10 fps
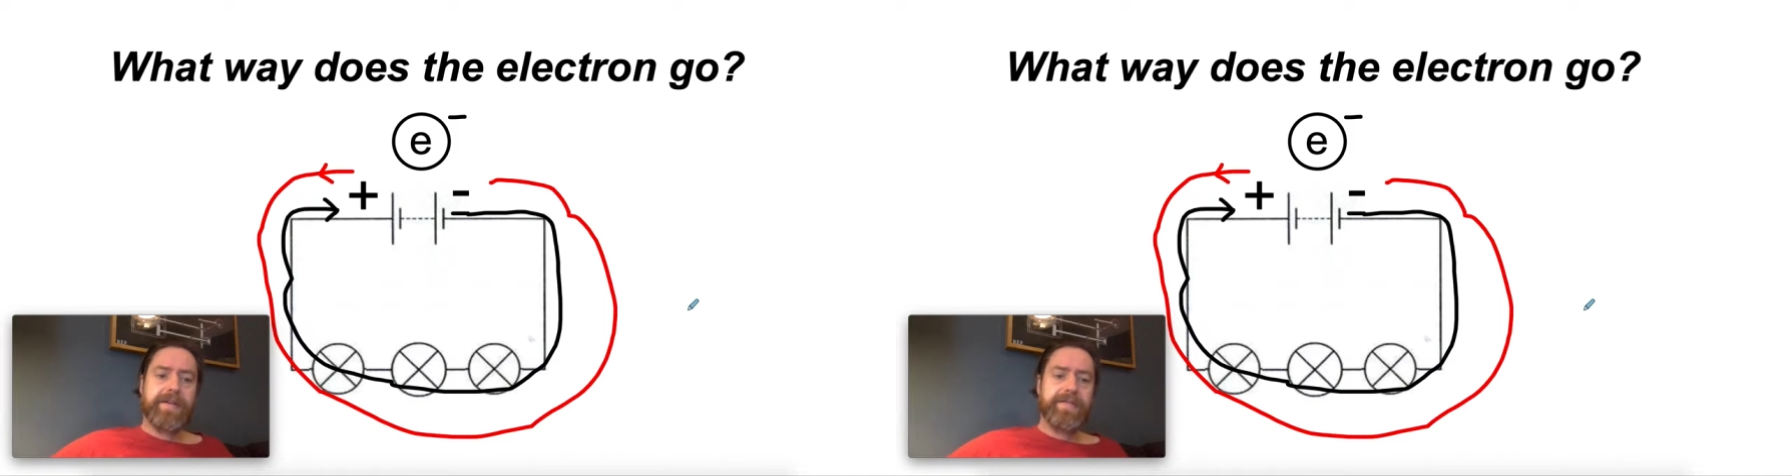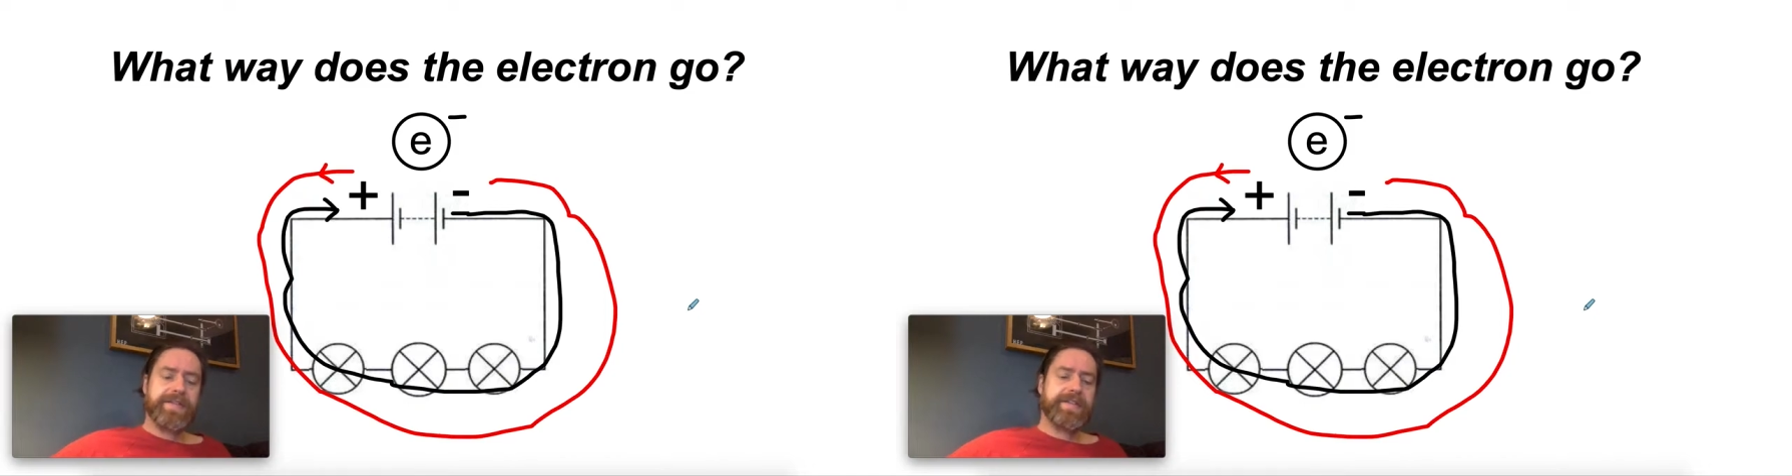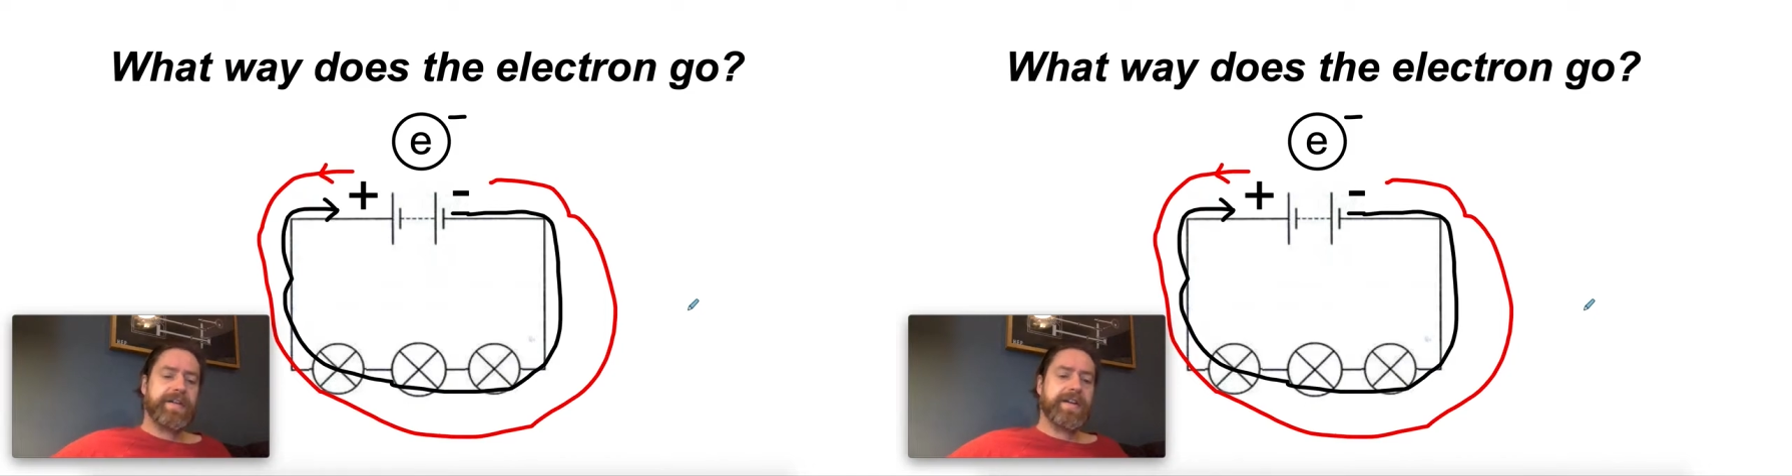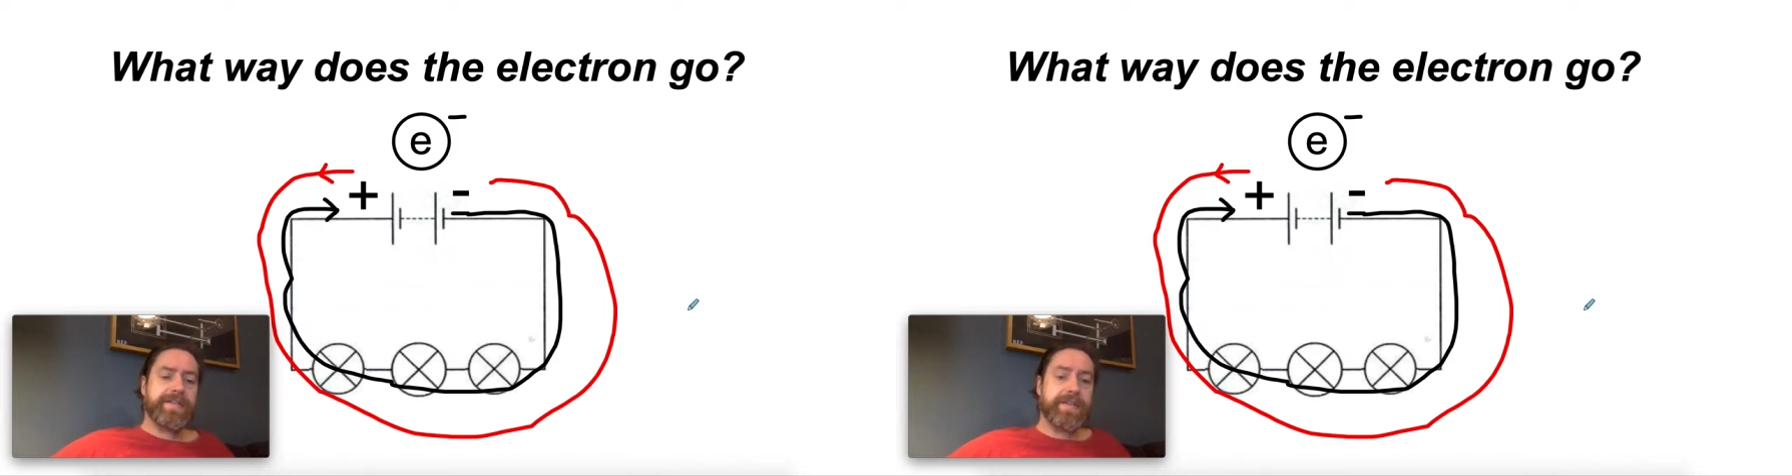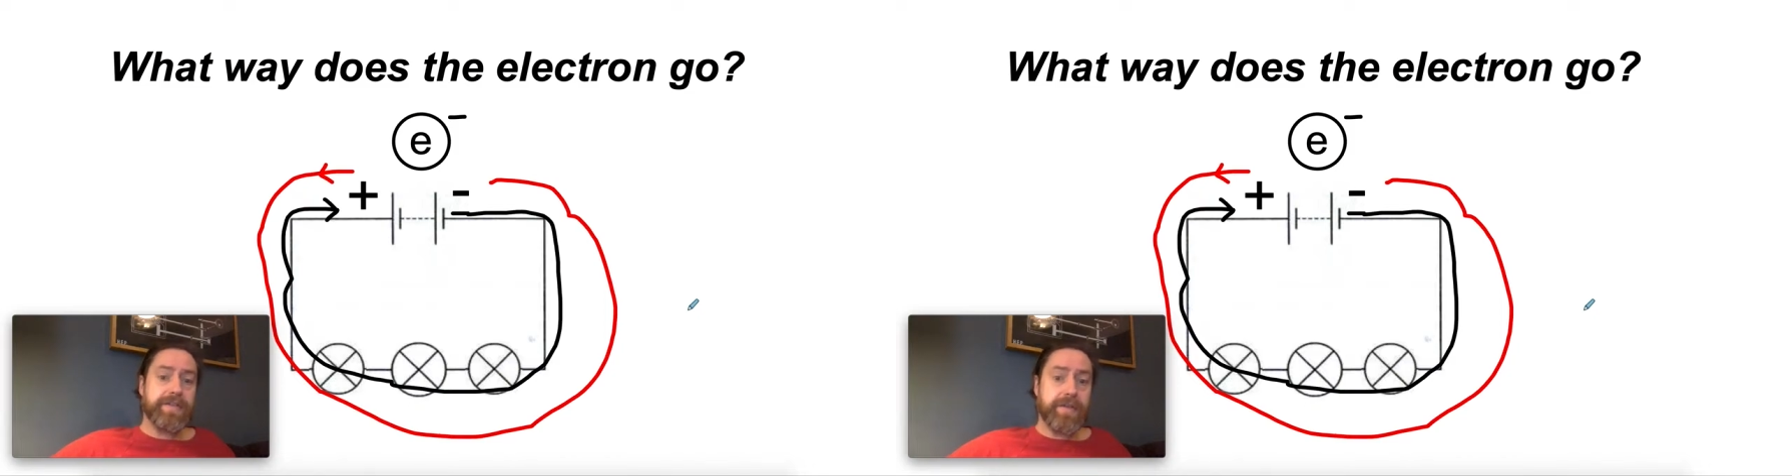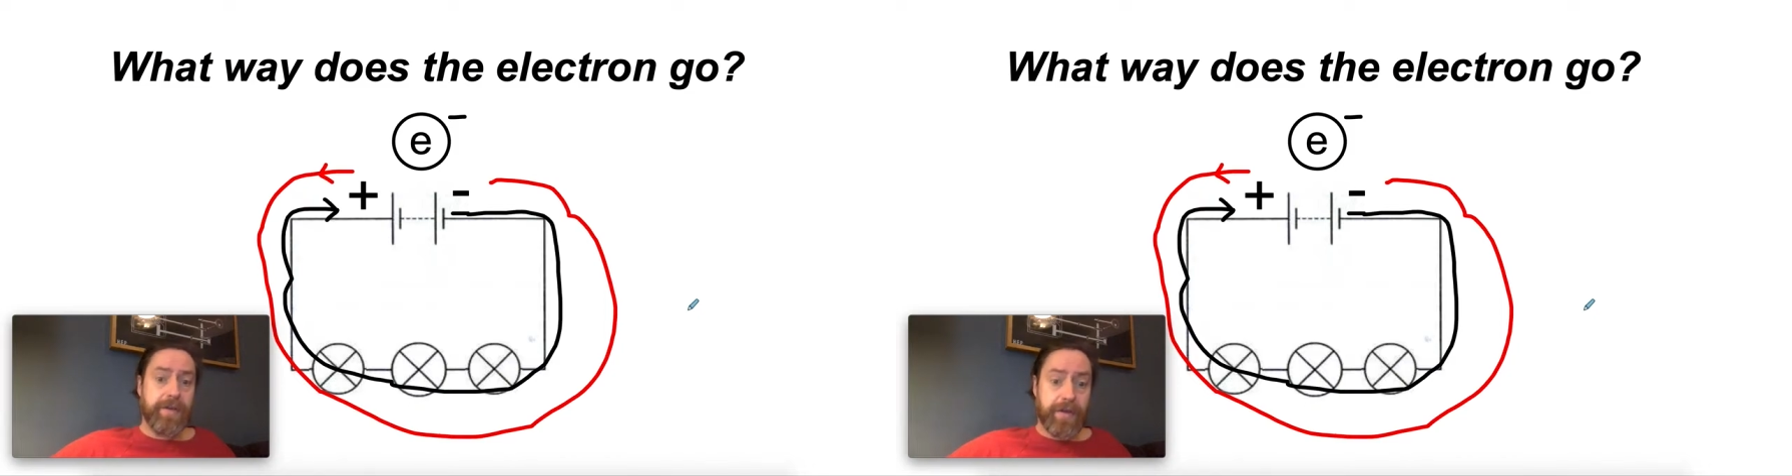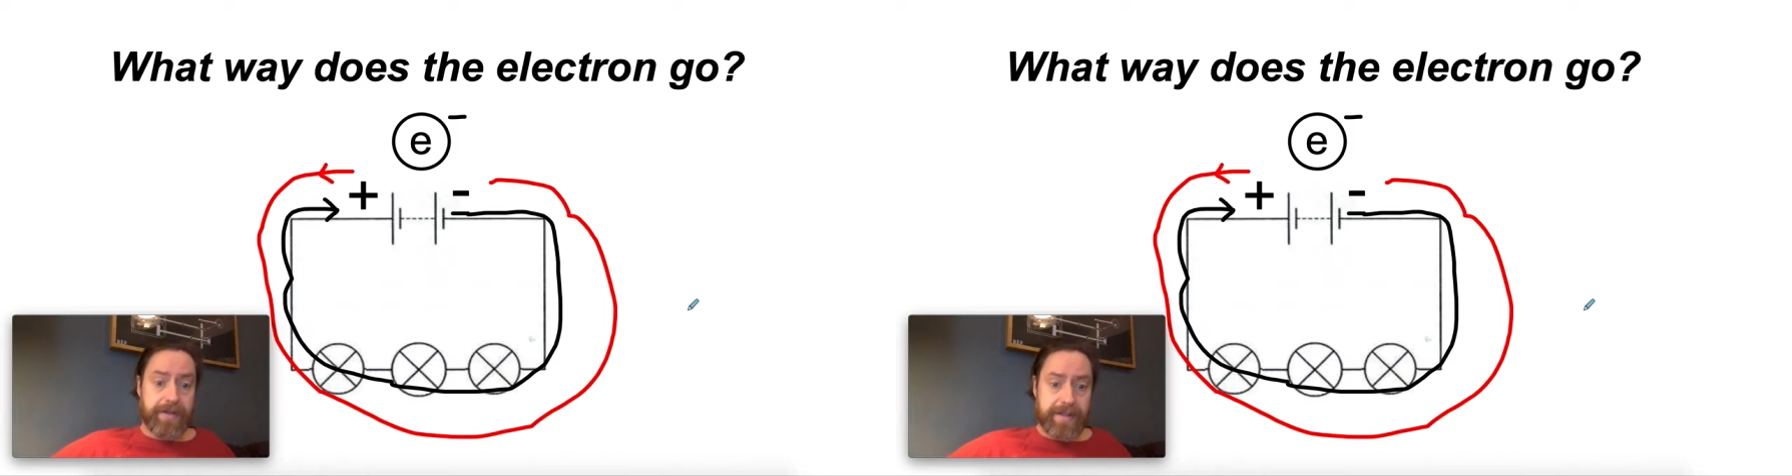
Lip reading: of the science that had gone on,